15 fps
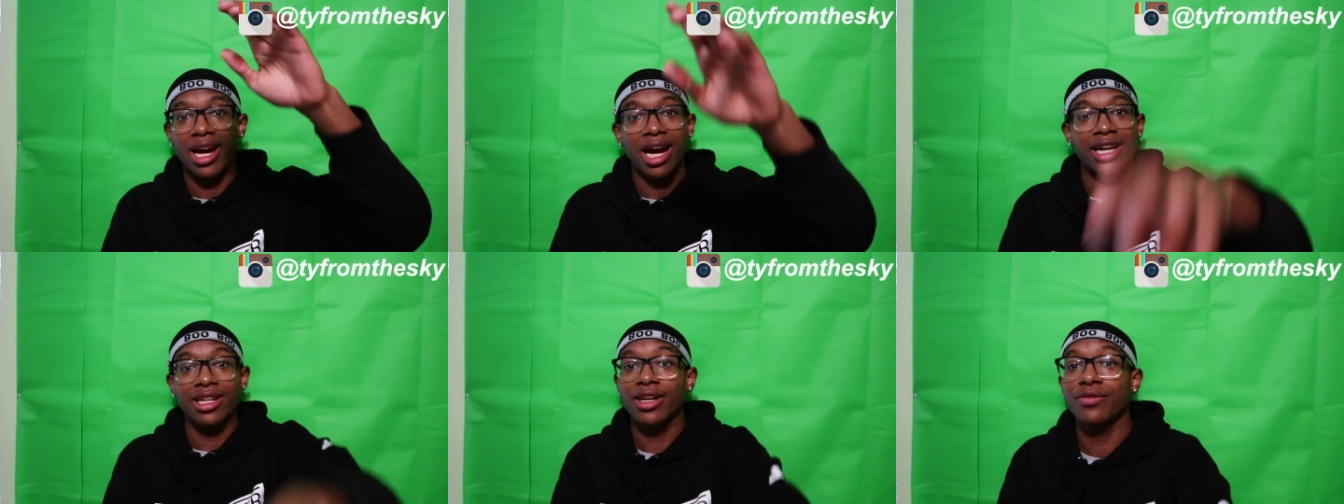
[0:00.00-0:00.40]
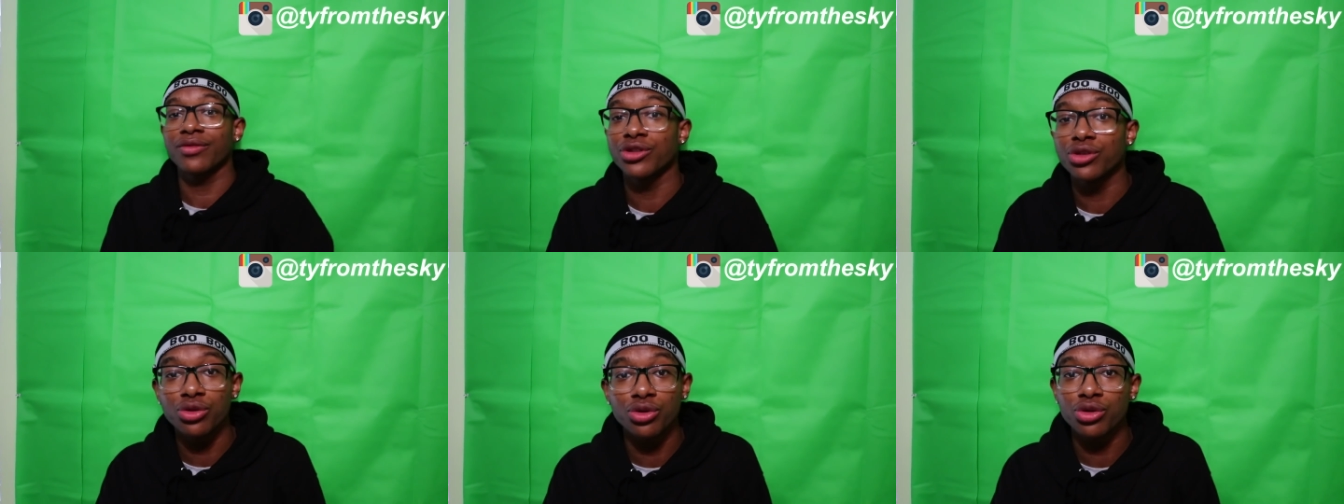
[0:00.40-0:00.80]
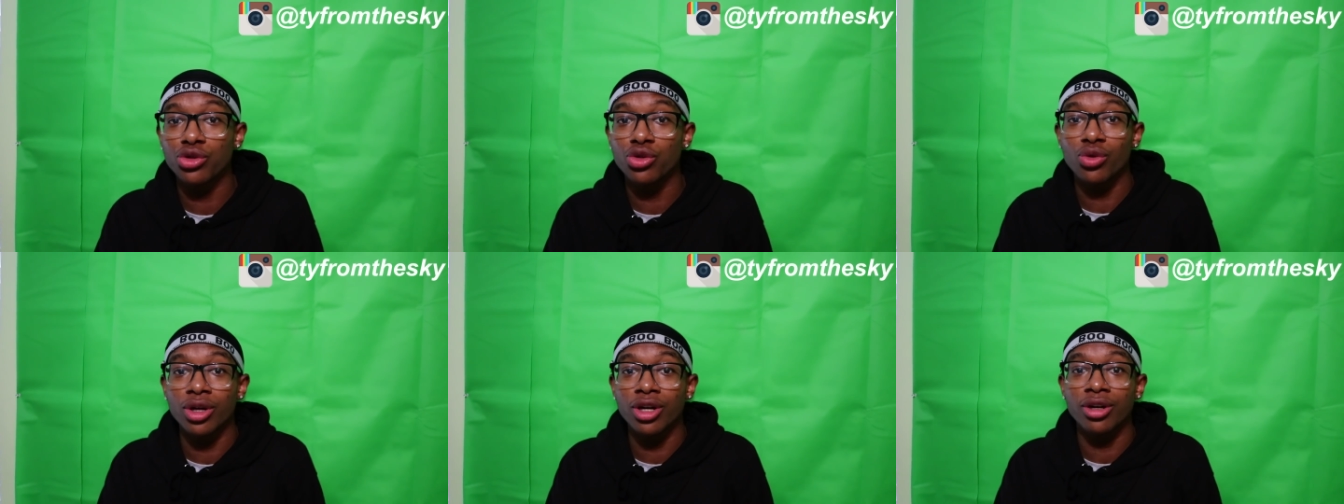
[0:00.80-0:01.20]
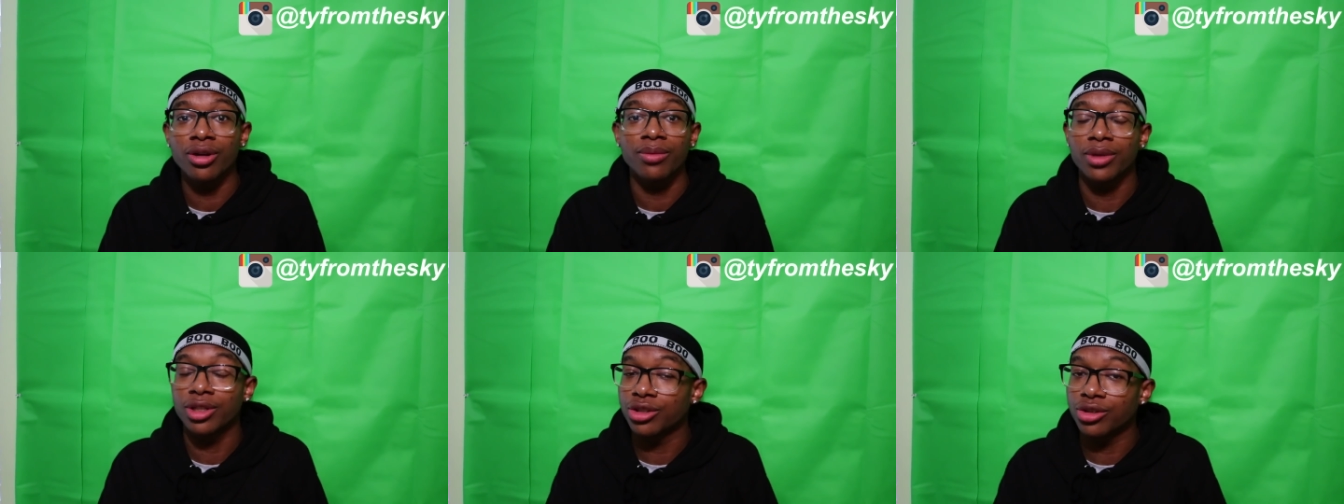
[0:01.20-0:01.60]
I never knew who you
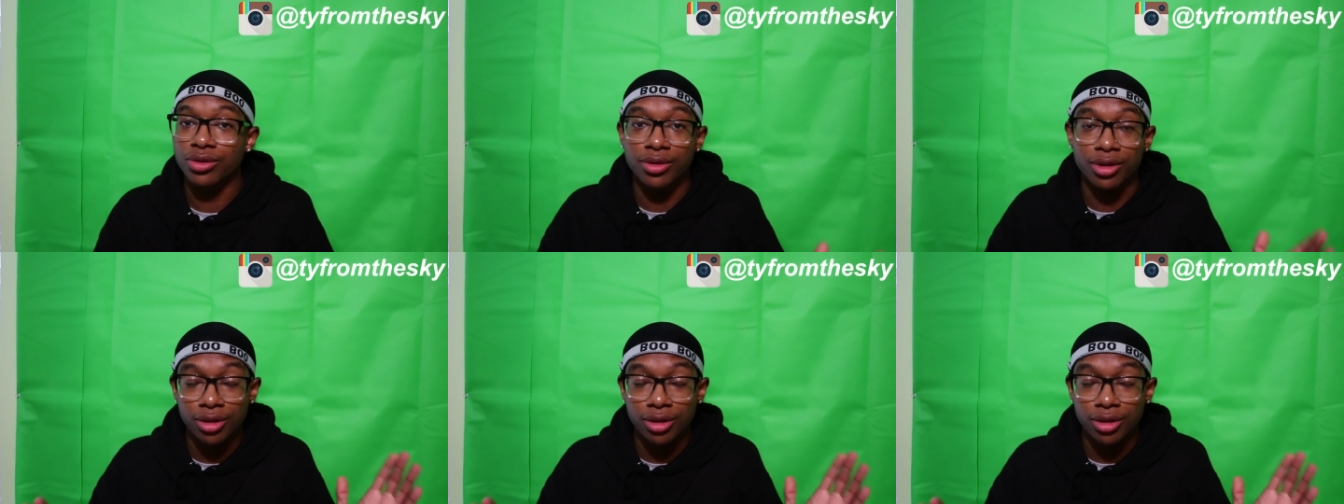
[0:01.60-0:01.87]
were, but you,